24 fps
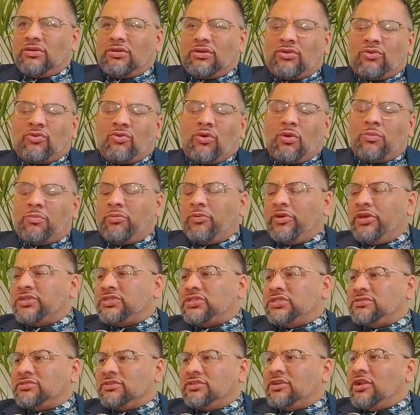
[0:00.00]

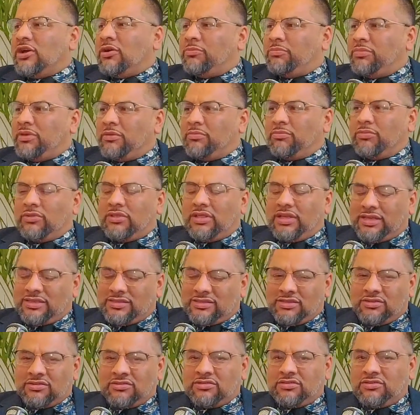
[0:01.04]
corporations are now people, like
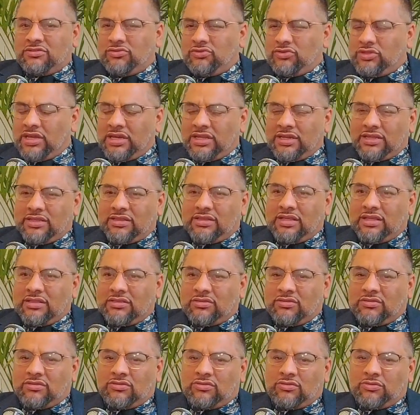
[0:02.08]
Citizens United. That's a
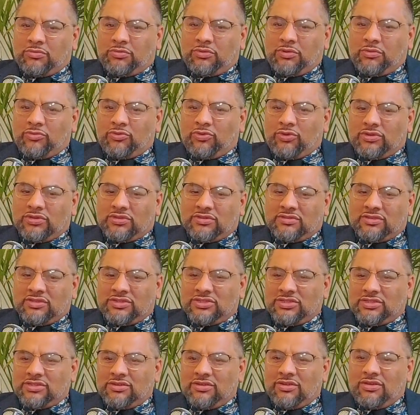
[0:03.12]
Supreme Court
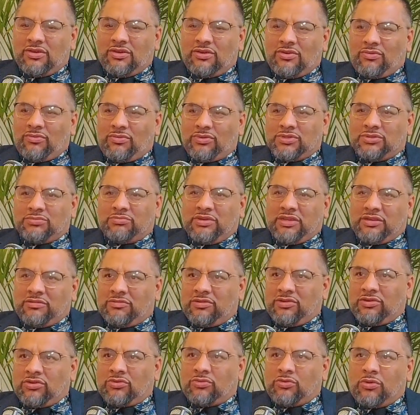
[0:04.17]
decision which made
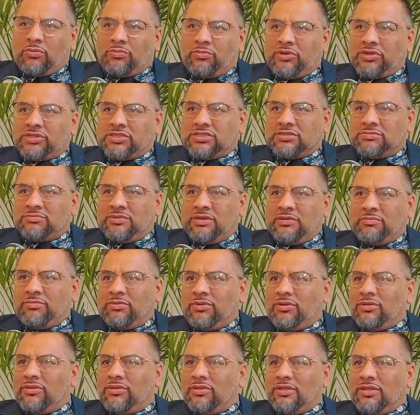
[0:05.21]
corporations
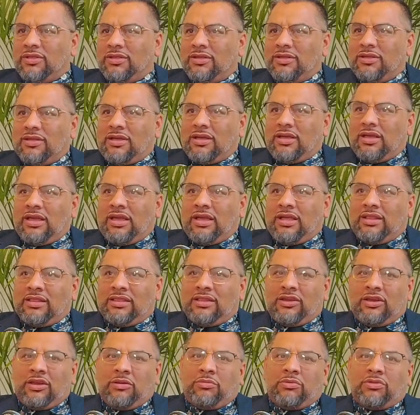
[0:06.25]
people, and
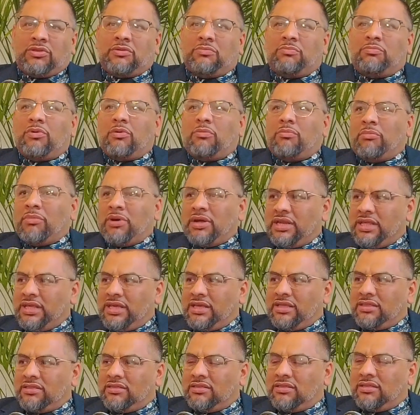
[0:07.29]
they're able to put money
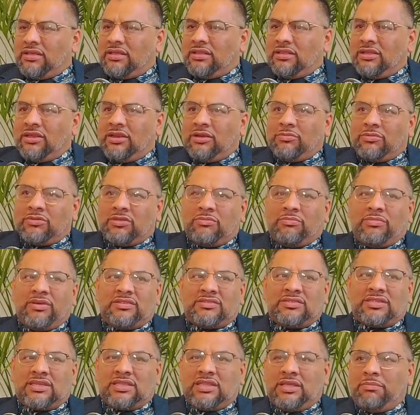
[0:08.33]
in and they're able to
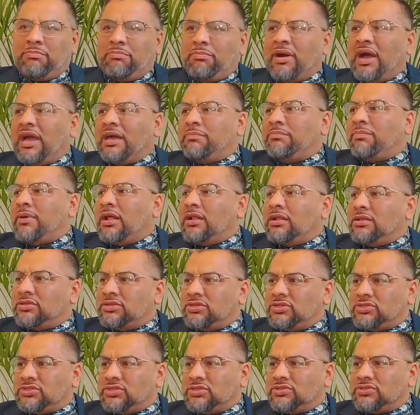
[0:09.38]
basically buy
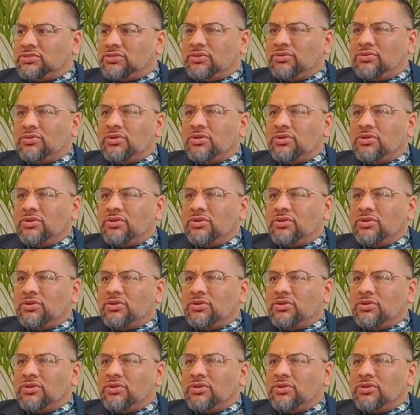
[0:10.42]
politicians. So